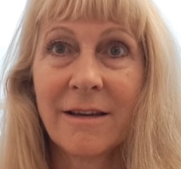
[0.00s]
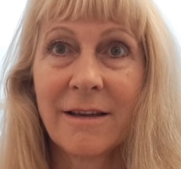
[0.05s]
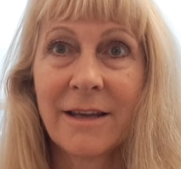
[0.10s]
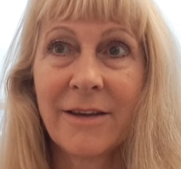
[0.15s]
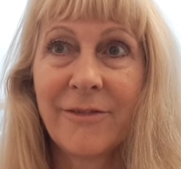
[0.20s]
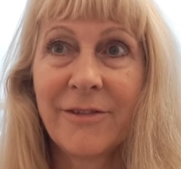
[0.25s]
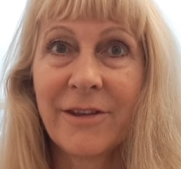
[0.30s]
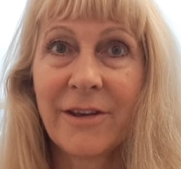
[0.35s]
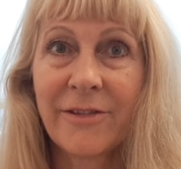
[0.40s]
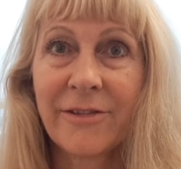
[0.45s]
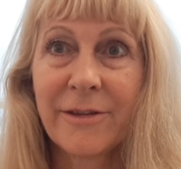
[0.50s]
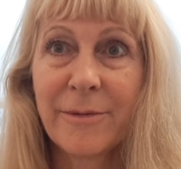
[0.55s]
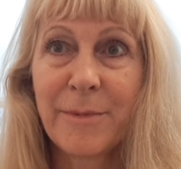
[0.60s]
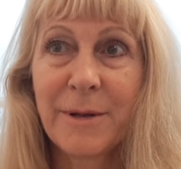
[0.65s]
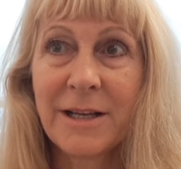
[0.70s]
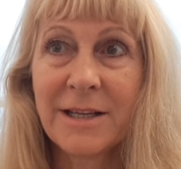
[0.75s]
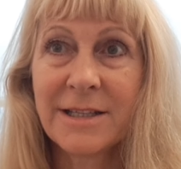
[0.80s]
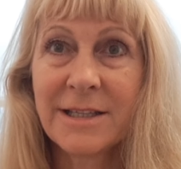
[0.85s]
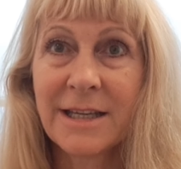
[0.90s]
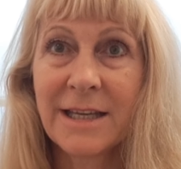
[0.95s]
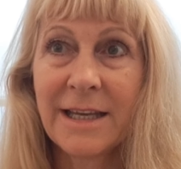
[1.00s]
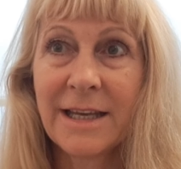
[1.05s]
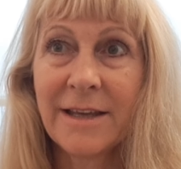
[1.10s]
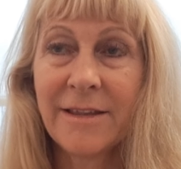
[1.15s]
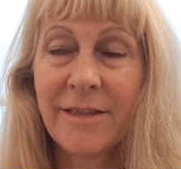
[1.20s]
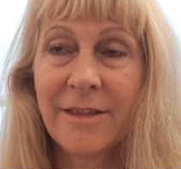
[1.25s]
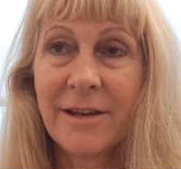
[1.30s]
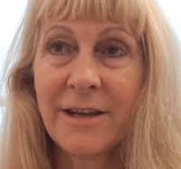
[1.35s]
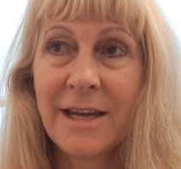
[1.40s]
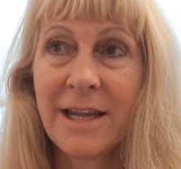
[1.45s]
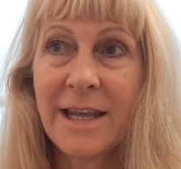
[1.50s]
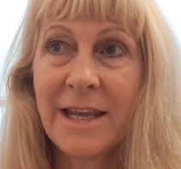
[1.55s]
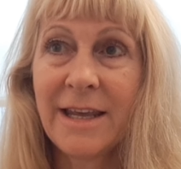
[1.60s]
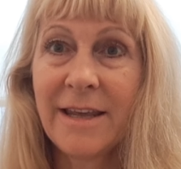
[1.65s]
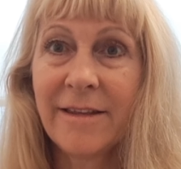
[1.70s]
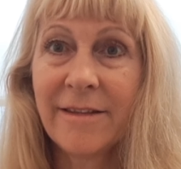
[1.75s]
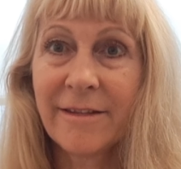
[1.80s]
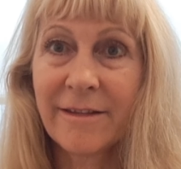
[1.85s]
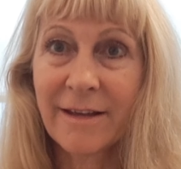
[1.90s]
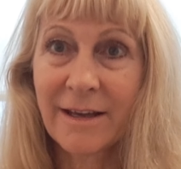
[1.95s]
gives us stability in the
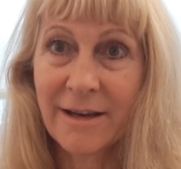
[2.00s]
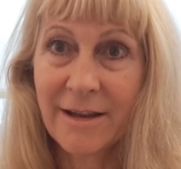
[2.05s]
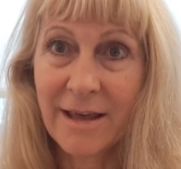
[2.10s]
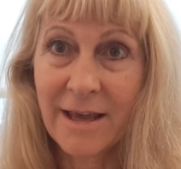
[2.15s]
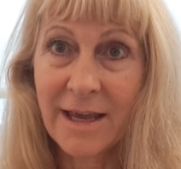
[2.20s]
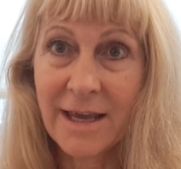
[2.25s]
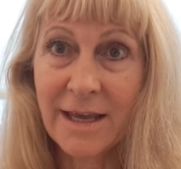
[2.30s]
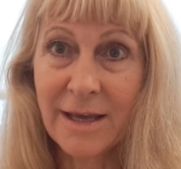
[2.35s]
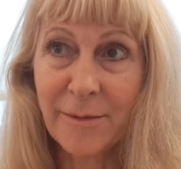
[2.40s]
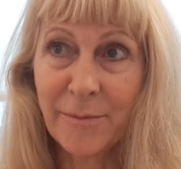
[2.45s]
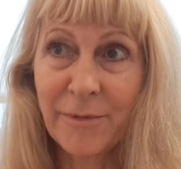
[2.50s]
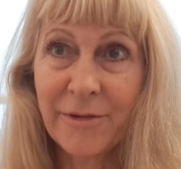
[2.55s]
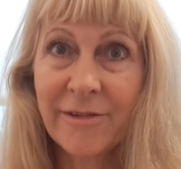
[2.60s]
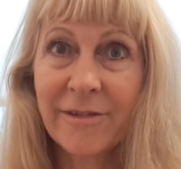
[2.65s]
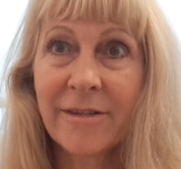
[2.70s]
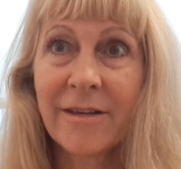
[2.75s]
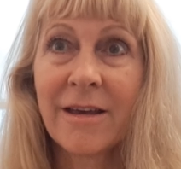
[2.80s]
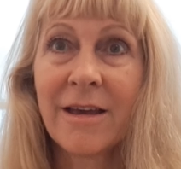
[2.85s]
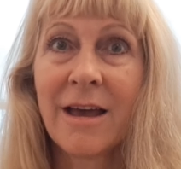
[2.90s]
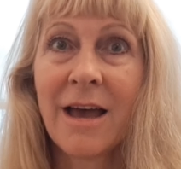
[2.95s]
knees and the hips,